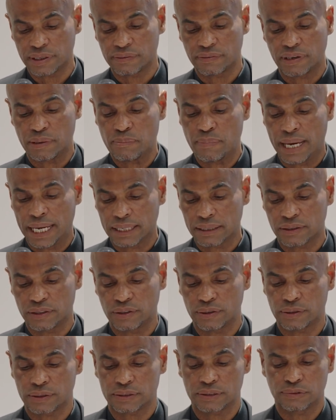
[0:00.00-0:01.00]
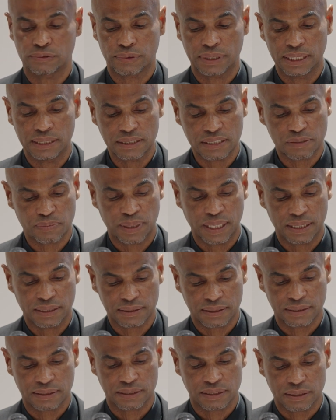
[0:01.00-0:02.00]
of a manicured green
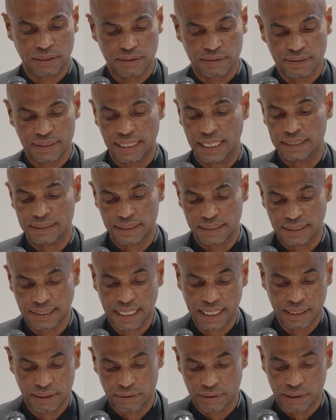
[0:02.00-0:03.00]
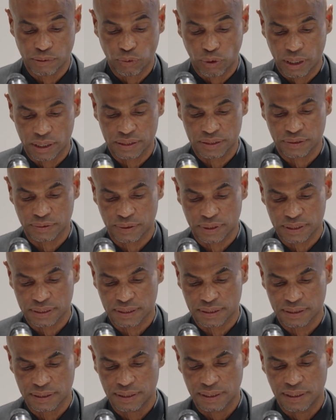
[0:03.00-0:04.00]
space serves as a secondary water
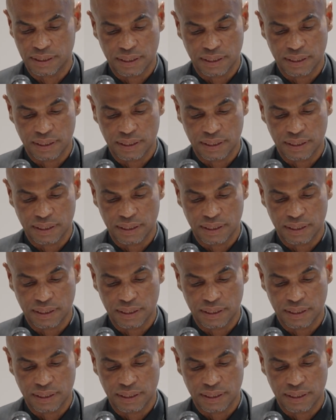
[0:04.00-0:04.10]
source,